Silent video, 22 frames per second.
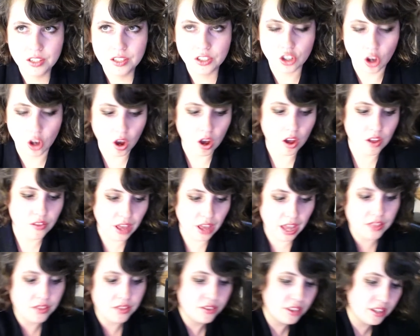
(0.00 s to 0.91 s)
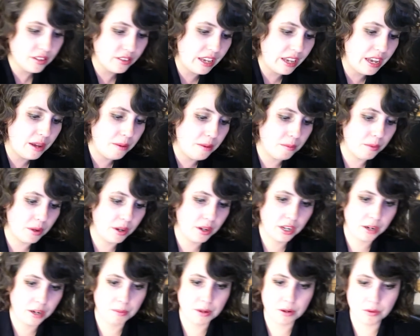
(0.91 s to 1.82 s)
saw that this game
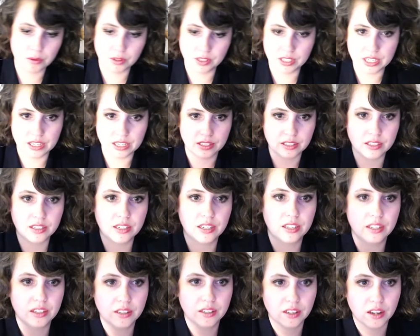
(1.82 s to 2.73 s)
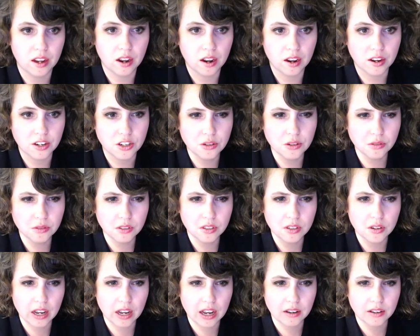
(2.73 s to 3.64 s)
had been released. I
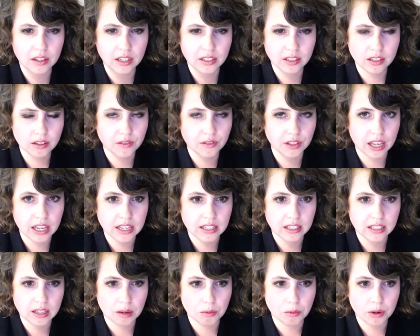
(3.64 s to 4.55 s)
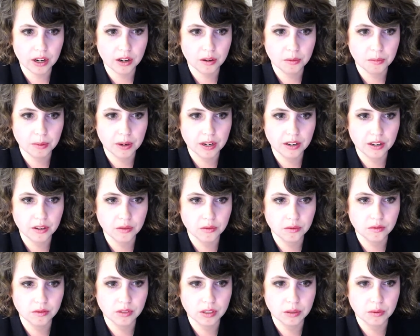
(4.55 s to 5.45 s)
still have the case somewhere, but
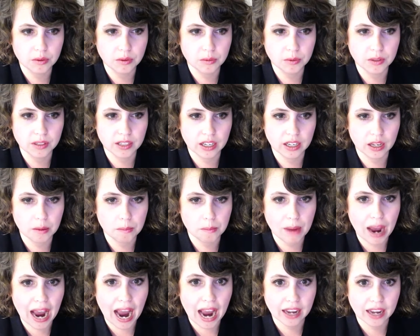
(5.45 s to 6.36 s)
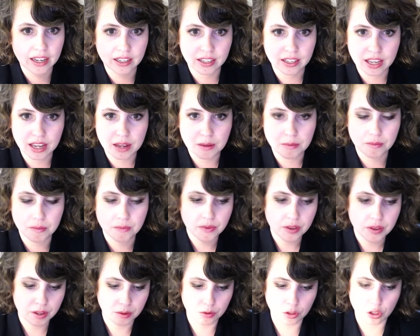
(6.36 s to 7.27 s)
it was like a pack. It
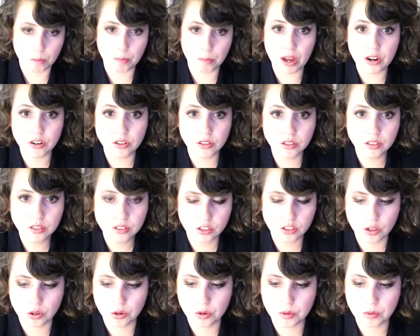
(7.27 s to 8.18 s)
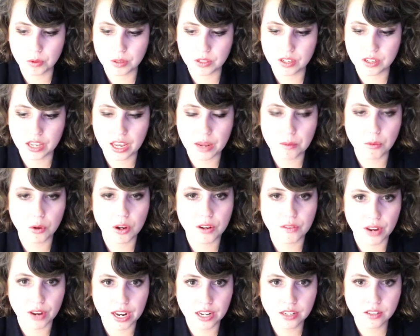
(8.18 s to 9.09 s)
was a bundle, so it was a Game Boy
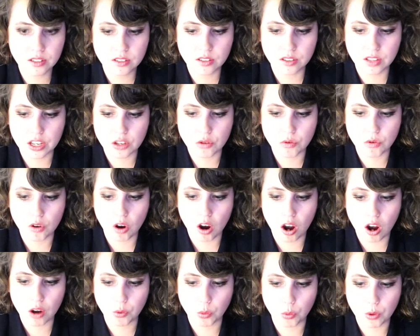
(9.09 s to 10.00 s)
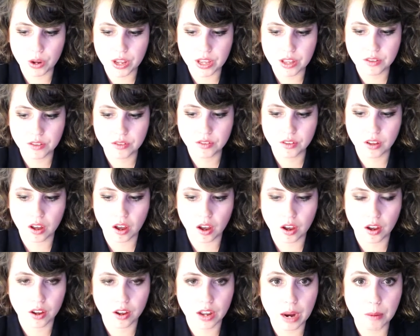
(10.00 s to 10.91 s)
Advance that you got with
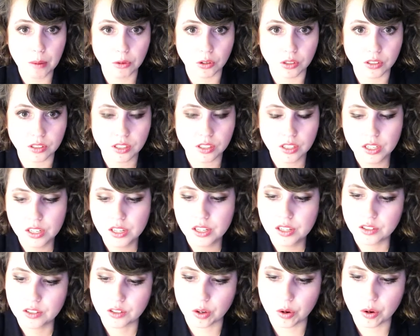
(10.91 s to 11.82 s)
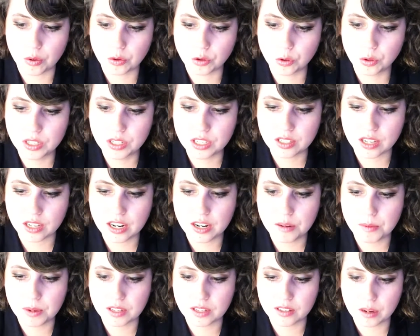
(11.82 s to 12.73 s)
Emerald. So I was really
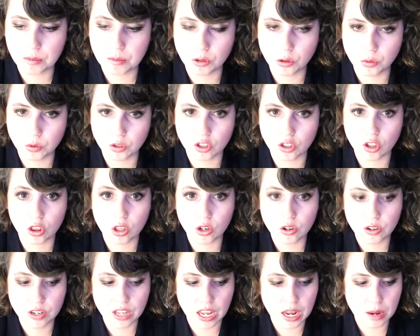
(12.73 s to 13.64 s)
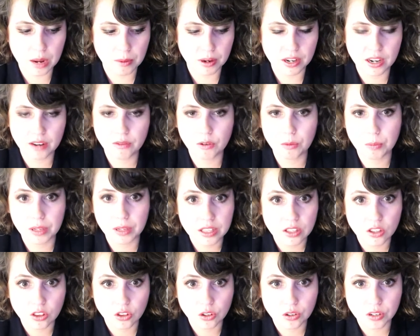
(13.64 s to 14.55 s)
excited because Emerald was the third game. I'd never
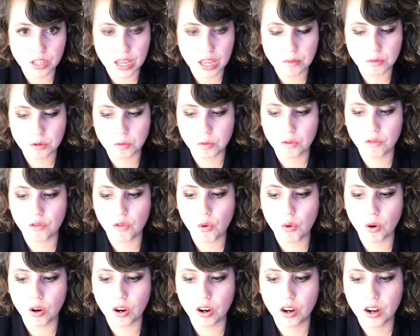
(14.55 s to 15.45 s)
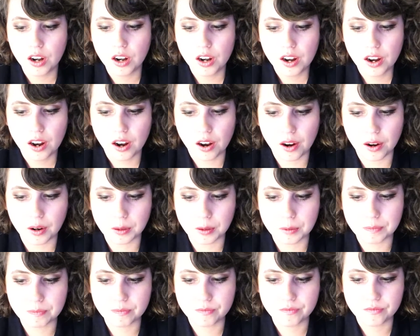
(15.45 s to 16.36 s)
played the third games before,
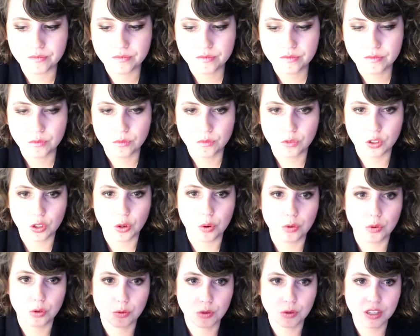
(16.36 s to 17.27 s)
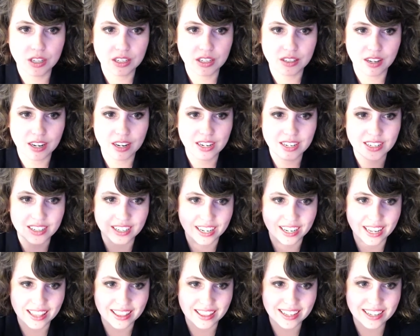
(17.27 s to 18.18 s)
so I was really excited
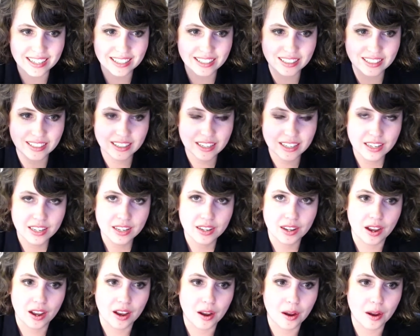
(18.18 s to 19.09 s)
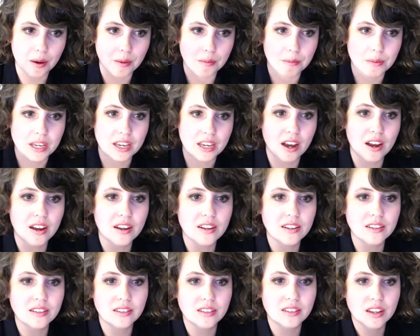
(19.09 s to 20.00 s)
to get this
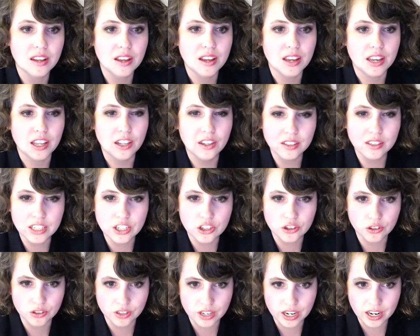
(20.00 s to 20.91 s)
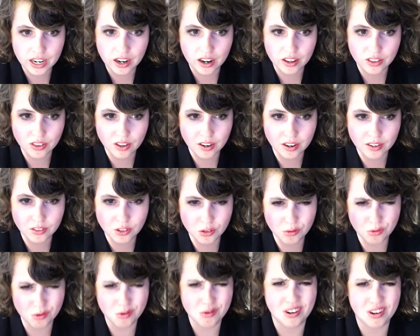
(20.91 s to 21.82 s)
because it looked interesting, and I thought,
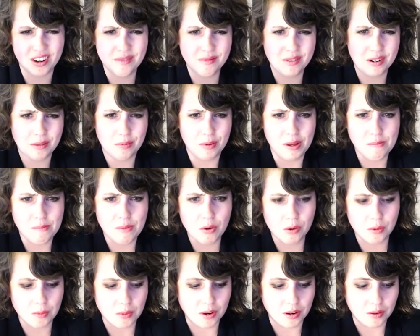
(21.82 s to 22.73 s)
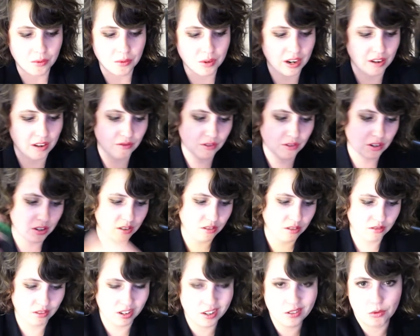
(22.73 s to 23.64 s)
screw it, I'm going to play Pokemon,
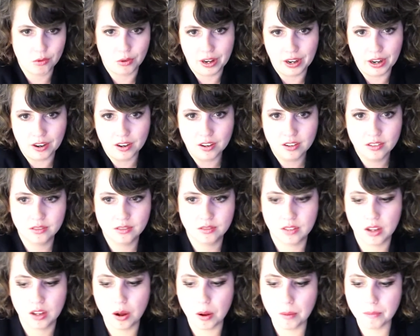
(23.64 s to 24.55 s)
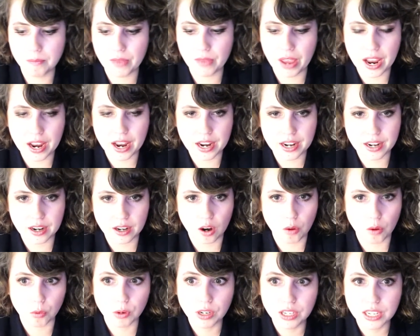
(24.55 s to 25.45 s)
whatever, I don't care. And I
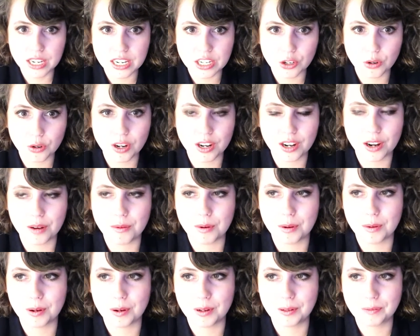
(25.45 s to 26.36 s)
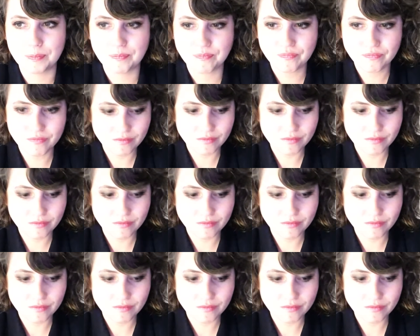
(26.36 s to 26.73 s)
got really into it, and I remember